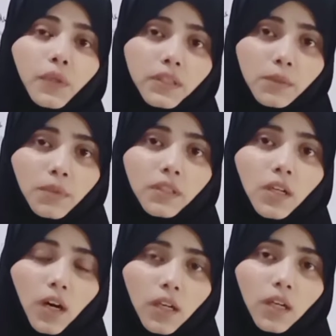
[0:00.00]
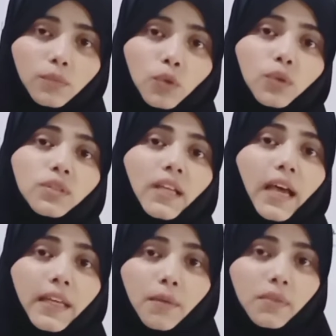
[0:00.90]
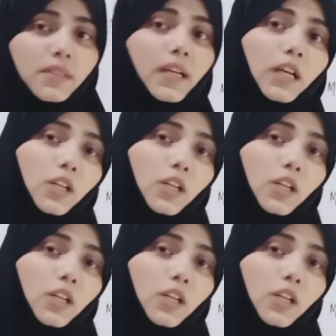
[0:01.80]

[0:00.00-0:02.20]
vertebral column, those animals are